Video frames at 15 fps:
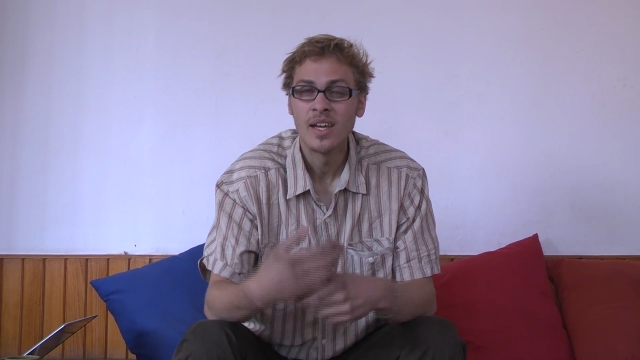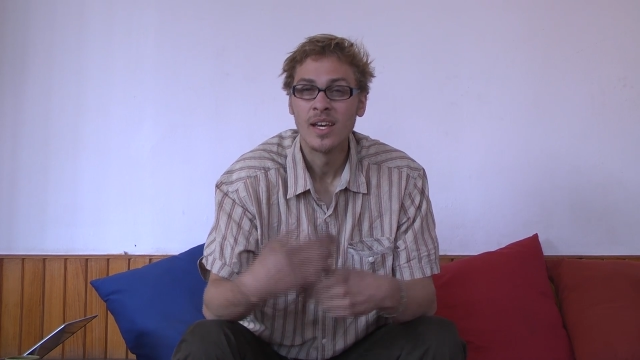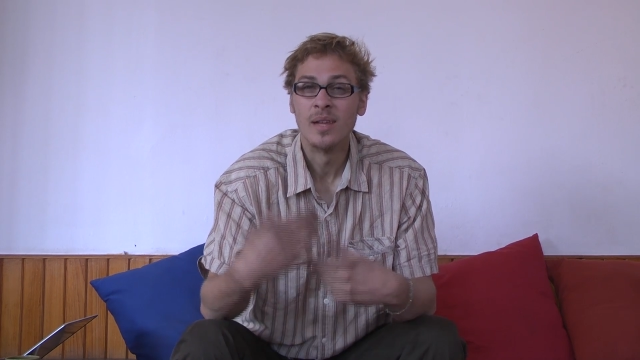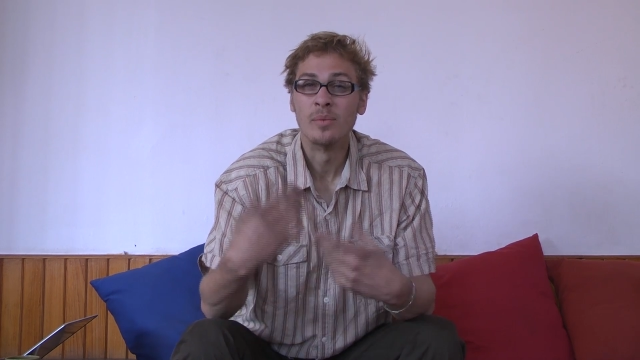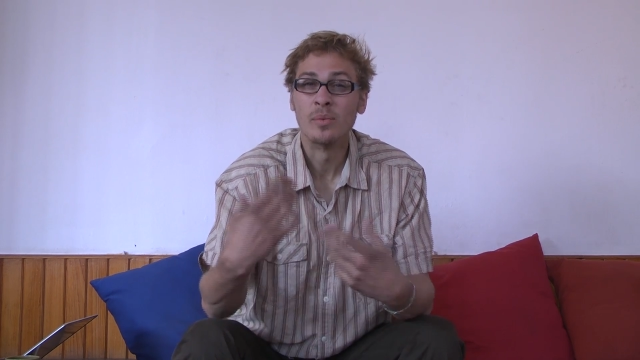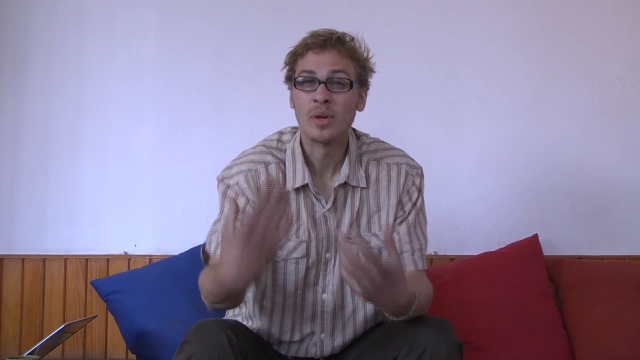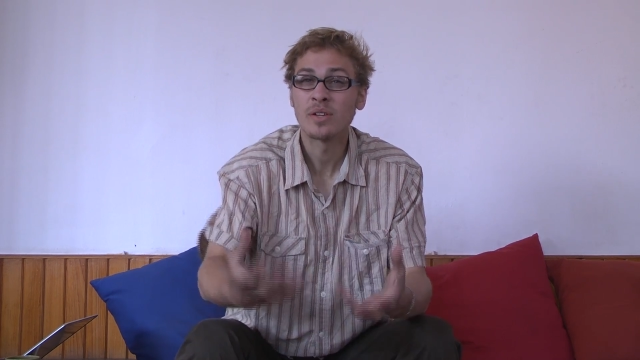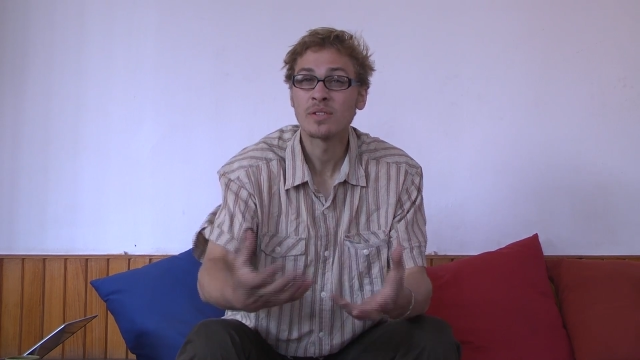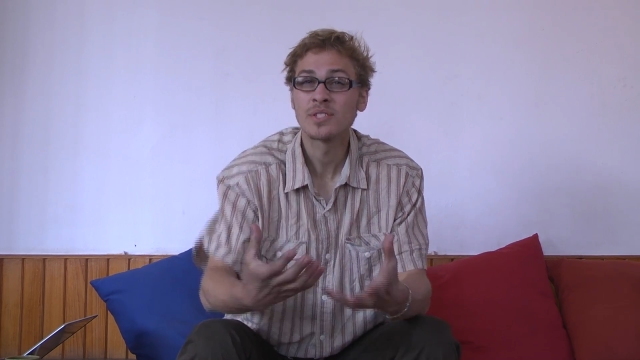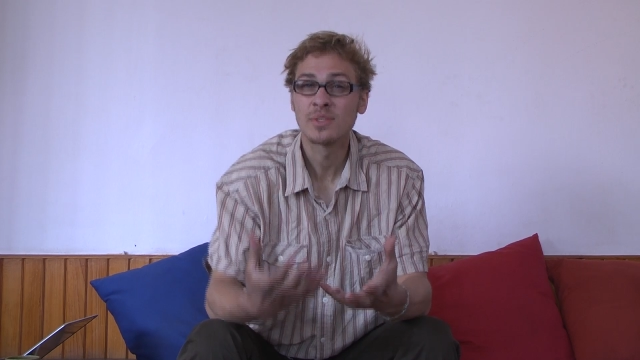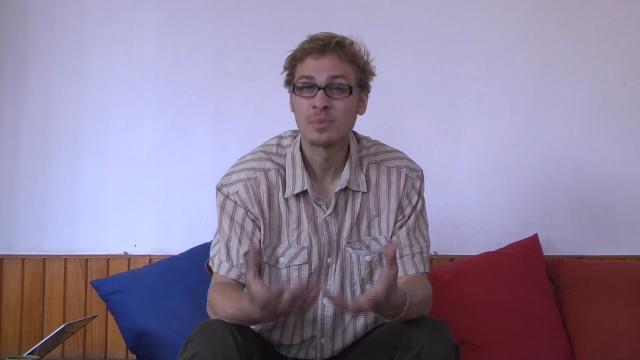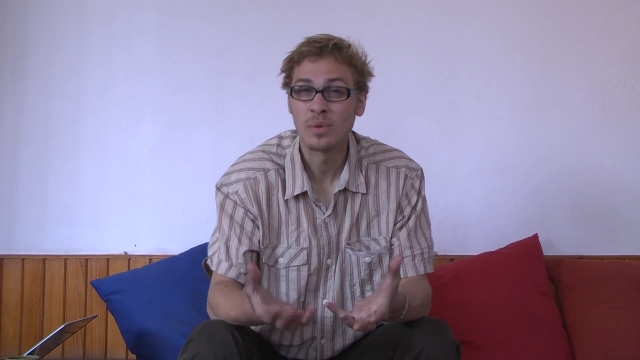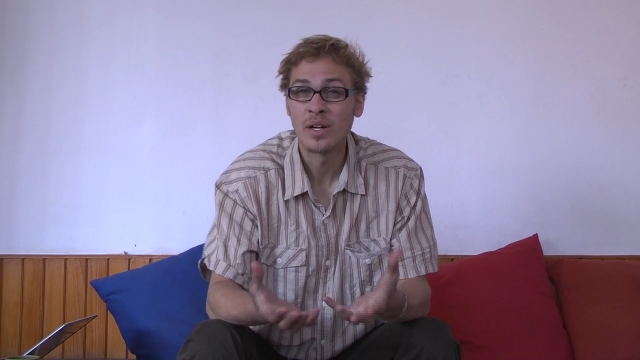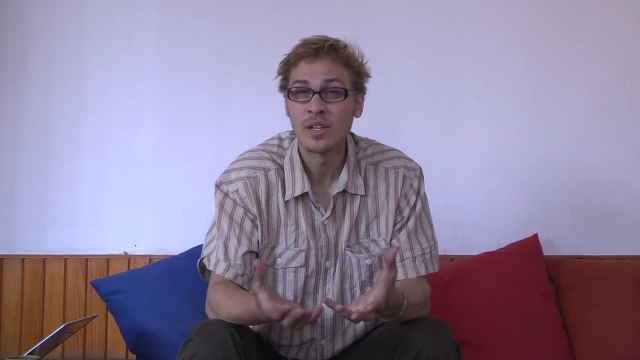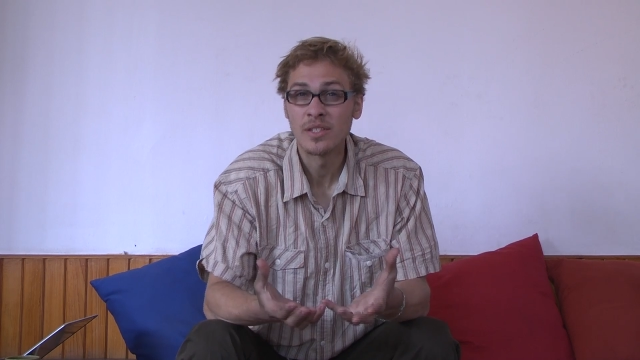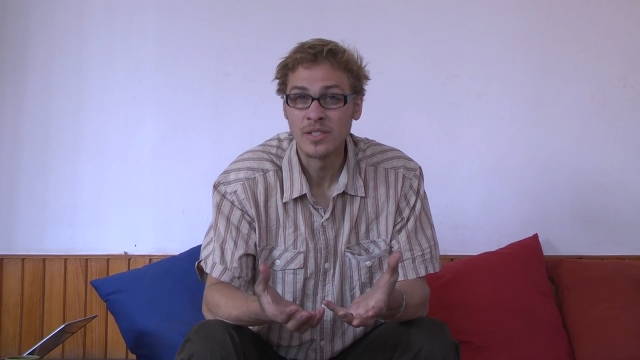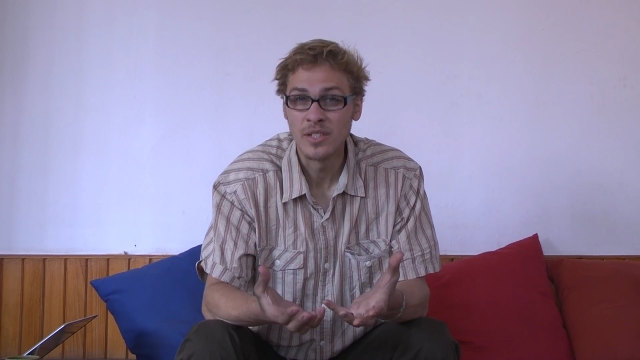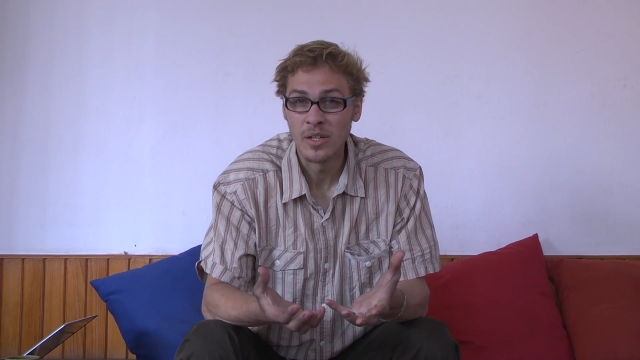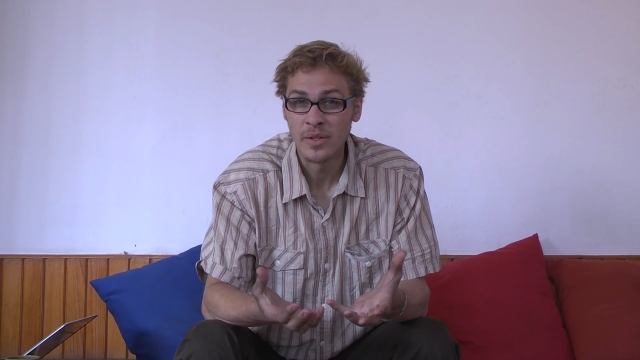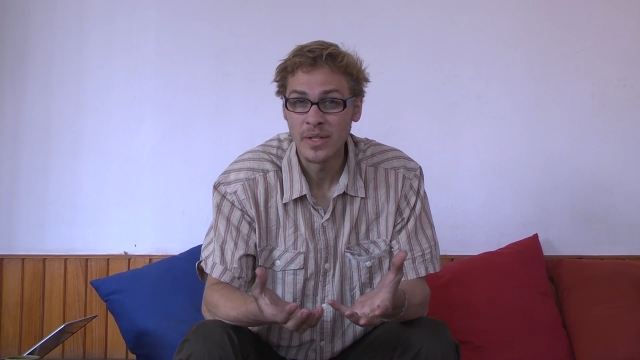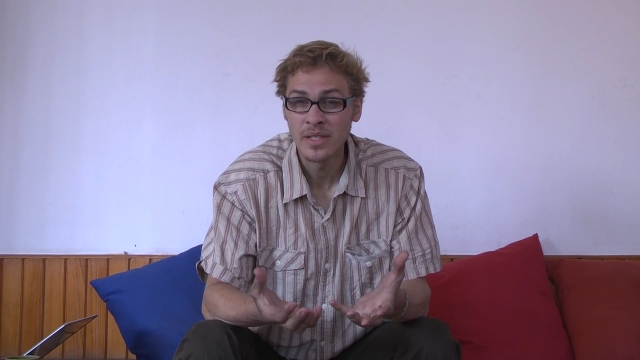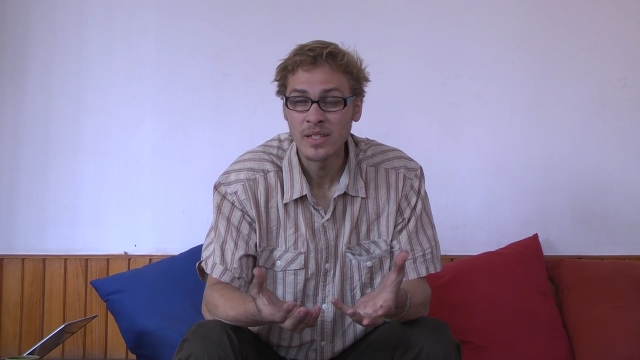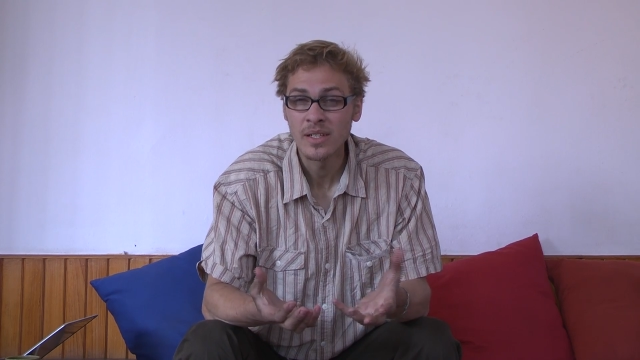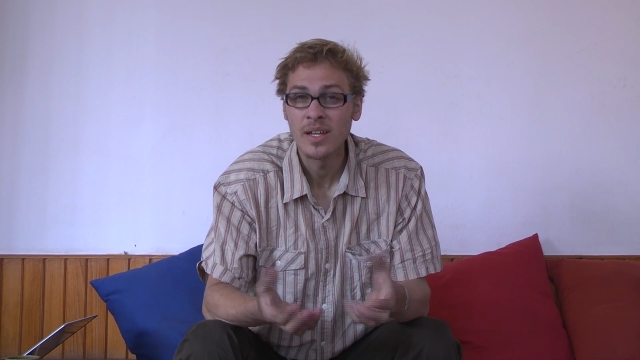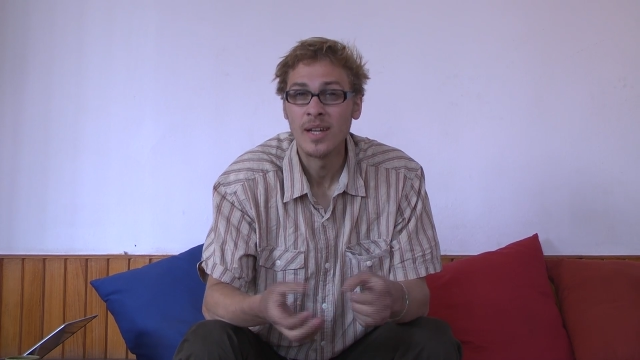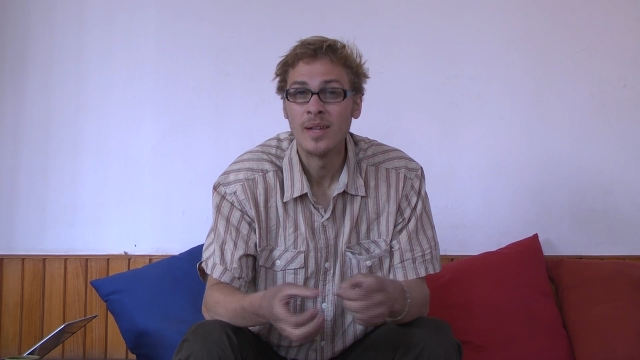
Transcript: and where's the water going